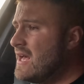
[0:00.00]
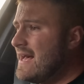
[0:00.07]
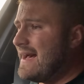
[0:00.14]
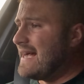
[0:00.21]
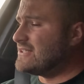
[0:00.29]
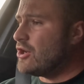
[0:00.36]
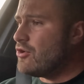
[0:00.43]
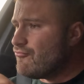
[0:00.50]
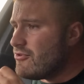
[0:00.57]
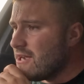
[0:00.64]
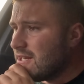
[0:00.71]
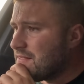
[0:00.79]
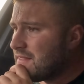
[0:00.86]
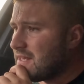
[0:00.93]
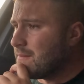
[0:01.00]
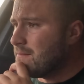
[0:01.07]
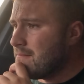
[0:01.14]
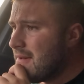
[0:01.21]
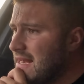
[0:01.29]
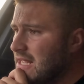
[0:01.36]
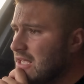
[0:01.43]
I don't really think
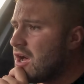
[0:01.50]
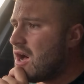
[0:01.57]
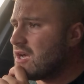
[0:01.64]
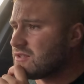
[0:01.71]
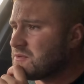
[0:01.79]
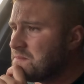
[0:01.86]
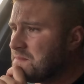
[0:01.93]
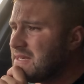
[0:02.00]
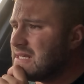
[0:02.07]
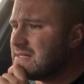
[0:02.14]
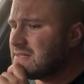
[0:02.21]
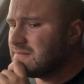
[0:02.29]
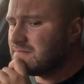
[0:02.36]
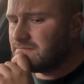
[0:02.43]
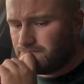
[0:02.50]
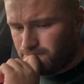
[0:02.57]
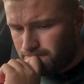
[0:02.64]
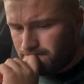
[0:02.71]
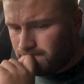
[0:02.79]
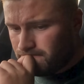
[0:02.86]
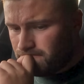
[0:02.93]
many cars compete.
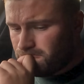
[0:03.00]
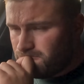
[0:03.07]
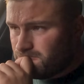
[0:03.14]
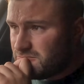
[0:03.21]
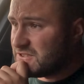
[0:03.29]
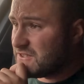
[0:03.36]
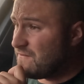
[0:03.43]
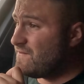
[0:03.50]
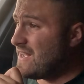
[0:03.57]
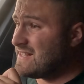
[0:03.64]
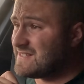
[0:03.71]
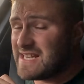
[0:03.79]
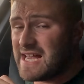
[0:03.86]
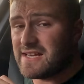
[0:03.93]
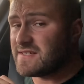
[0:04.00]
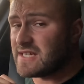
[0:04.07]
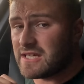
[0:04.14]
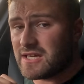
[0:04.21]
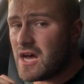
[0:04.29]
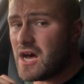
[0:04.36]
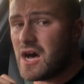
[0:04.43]
It's a fantastic
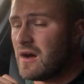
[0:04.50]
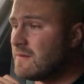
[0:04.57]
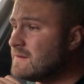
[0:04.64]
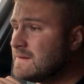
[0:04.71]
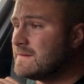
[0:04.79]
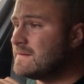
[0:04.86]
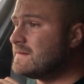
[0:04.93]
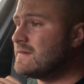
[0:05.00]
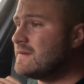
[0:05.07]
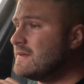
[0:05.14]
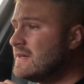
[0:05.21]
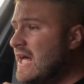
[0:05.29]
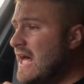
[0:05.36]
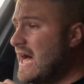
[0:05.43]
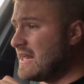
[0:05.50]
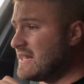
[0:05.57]
car, and